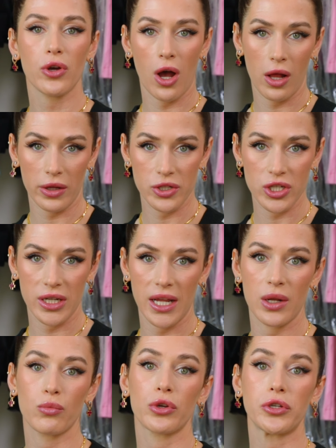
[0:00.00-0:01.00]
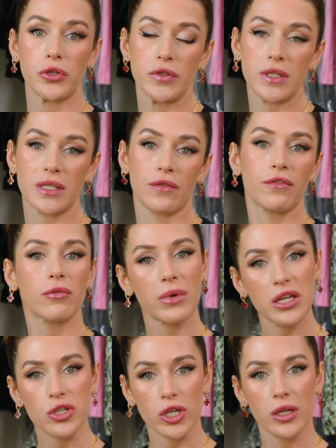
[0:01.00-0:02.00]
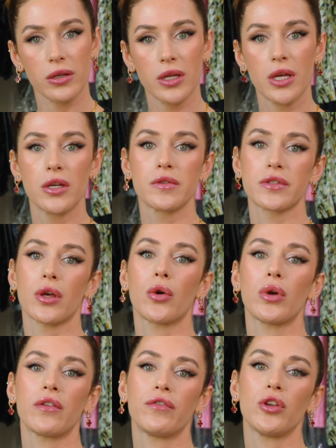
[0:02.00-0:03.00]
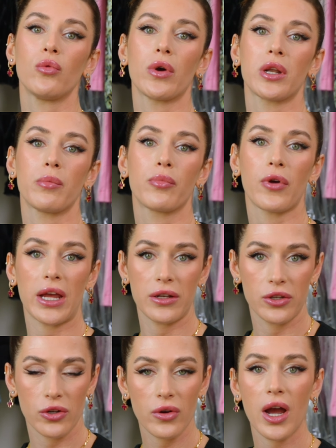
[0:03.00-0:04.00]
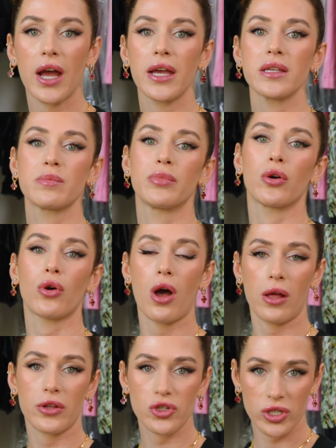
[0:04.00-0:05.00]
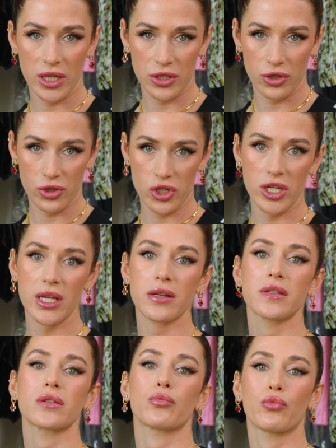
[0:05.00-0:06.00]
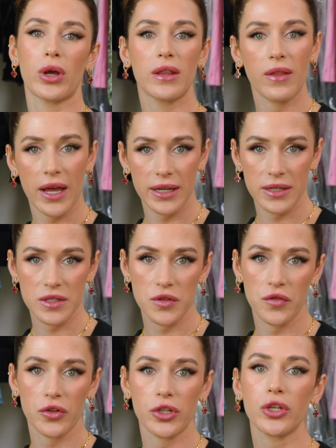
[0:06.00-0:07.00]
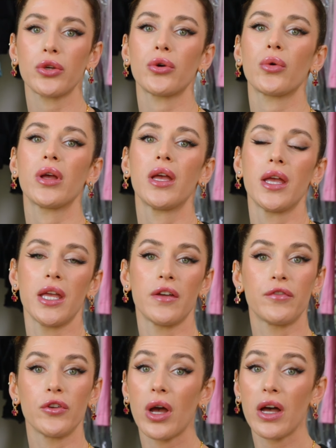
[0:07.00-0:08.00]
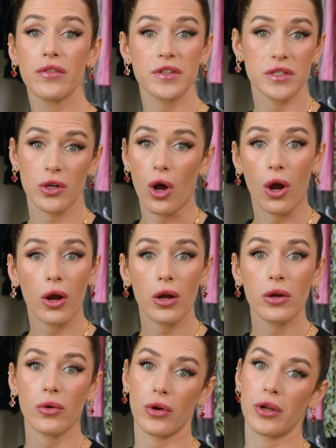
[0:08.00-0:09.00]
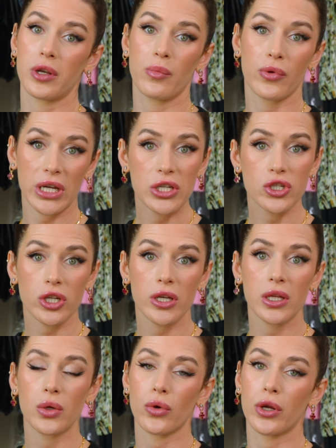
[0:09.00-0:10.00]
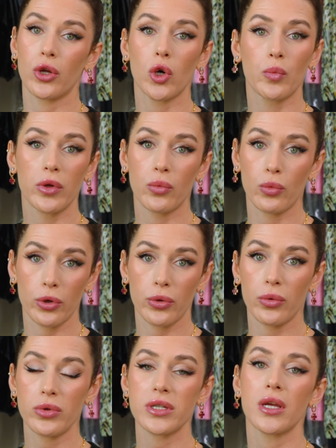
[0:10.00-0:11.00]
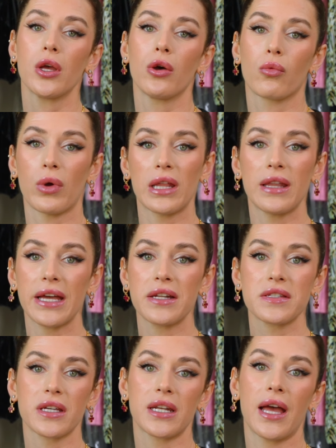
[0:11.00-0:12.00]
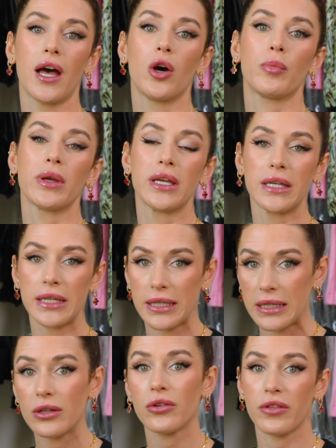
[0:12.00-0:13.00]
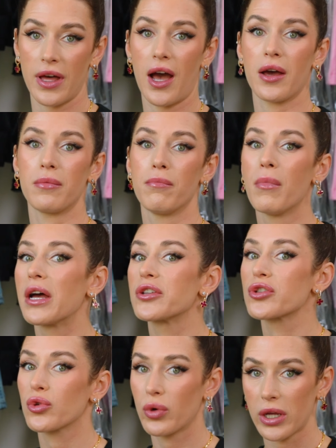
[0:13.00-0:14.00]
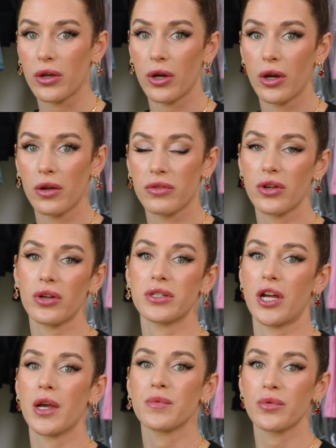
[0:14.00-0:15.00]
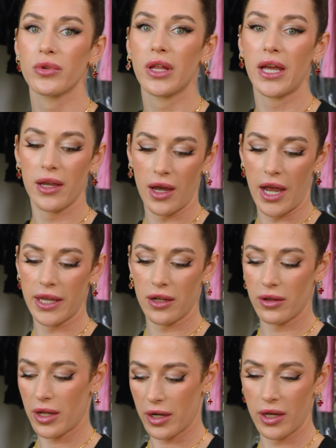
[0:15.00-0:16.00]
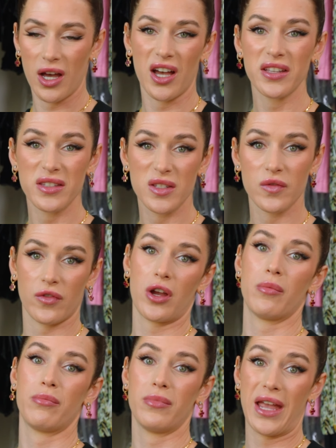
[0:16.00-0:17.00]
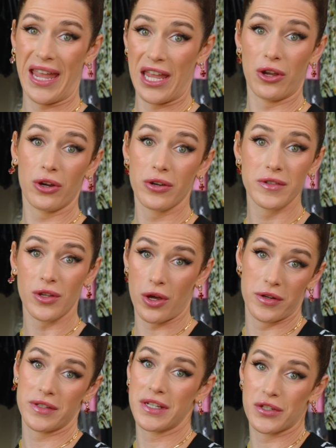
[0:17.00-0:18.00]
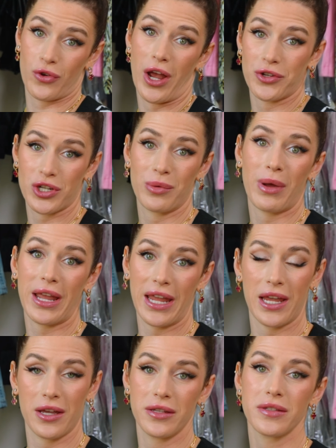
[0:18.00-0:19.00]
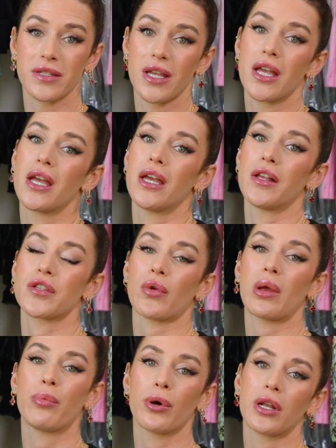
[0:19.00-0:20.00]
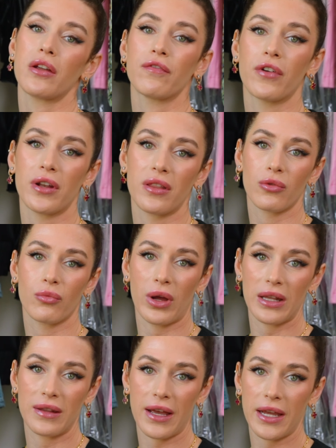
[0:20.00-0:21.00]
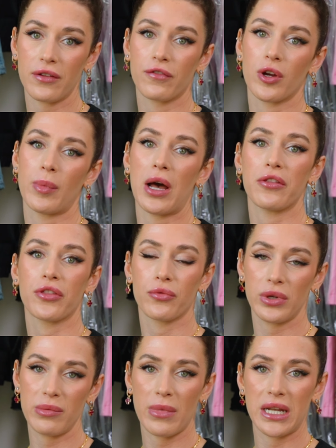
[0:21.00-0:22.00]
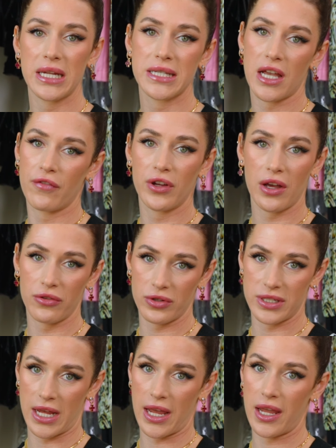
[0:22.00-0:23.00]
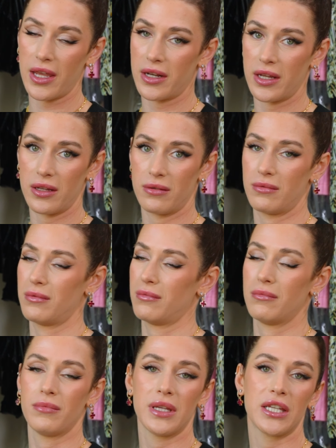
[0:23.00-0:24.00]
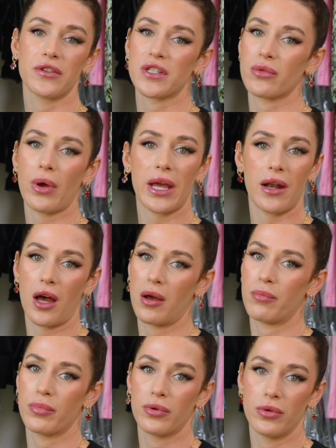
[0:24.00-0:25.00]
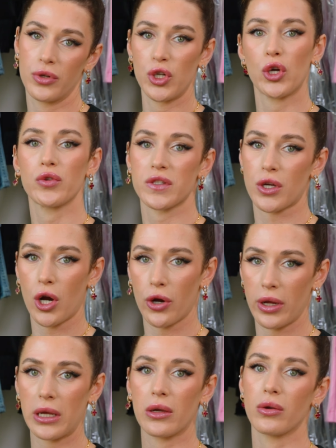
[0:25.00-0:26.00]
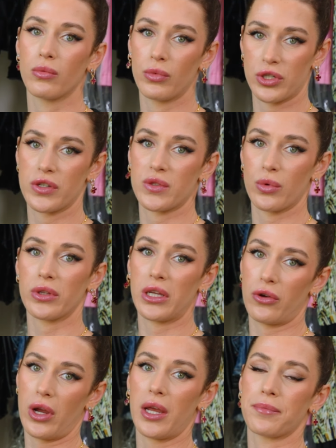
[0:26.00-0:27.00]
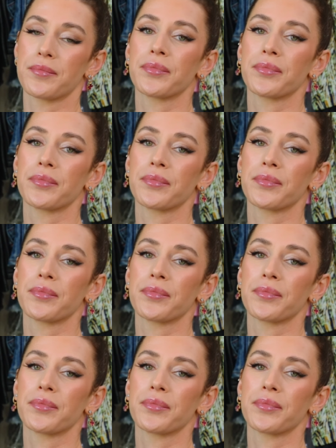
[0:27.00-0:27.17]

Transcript: collagen and reduces inflammation. So if you want to brighten your eyes, build collagen in your cheeks, red light is for you. If you have a scar or an abrasion or an open wound, red light is going to help heal that much quicker. There are times where like I get a lot of cuts from hangers, honestly scratching my hands. And so I put it in front red light for about 3 minutes every other day and it heals it right up, no scarring, which is really great.